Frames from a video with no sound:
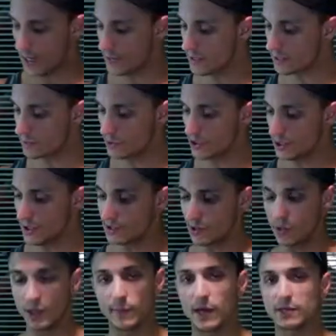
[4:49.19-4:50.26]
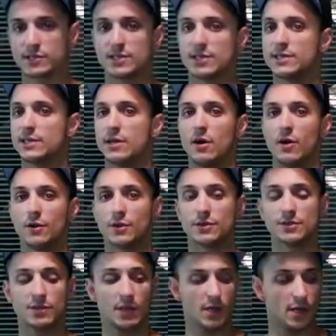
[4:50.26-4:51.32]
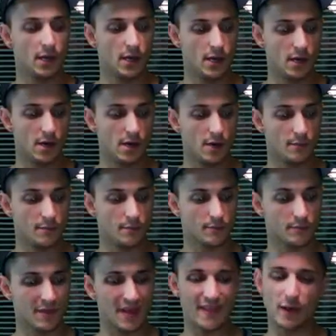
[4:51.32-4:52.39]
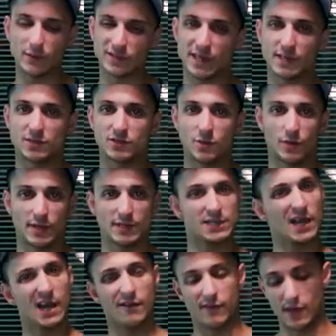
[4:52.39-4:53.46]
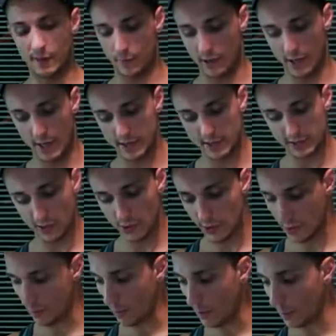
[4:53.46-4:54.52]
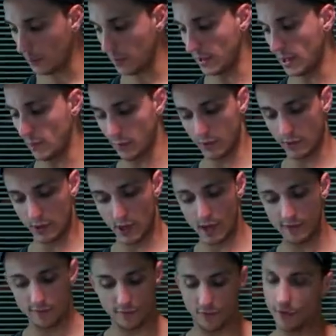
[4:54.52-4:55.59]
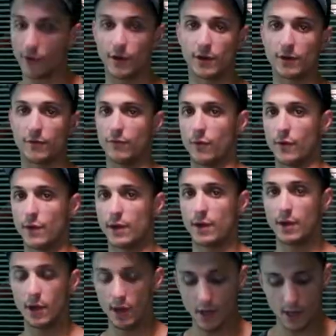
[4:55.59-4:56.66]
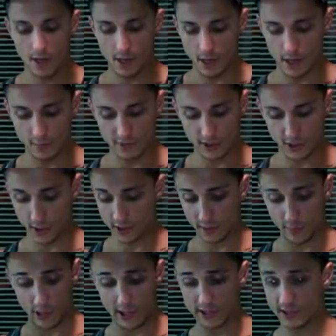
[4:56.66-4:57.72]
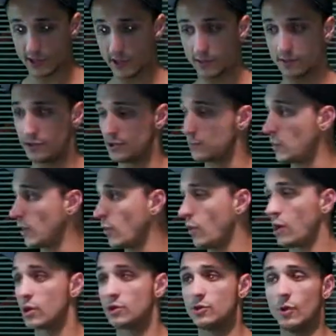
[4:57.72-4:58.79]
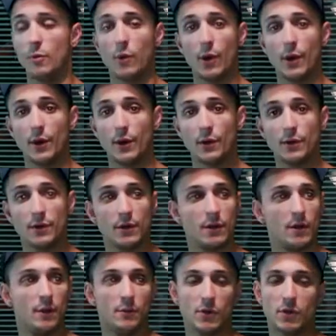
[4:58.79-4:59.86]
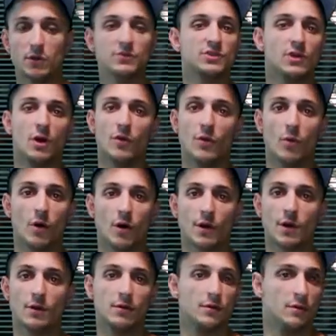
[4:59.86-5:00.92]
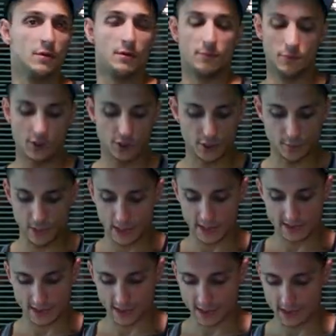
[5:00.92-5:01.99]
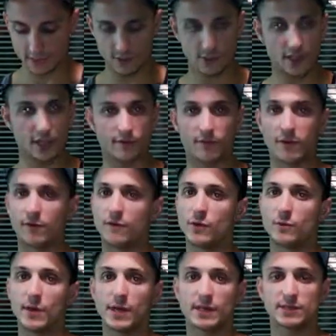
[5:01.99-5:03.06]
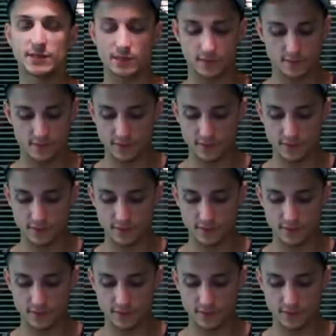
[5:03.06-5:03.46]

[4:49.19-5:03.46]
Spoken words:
This machine's only about $60. And that was at a store that's kind of high priced. So you could probably get one online for 30 or 40. To cook the pasta, just bring water to a boil, Put a little salt in the water. Put your pasta in. Cook it for a few minutes.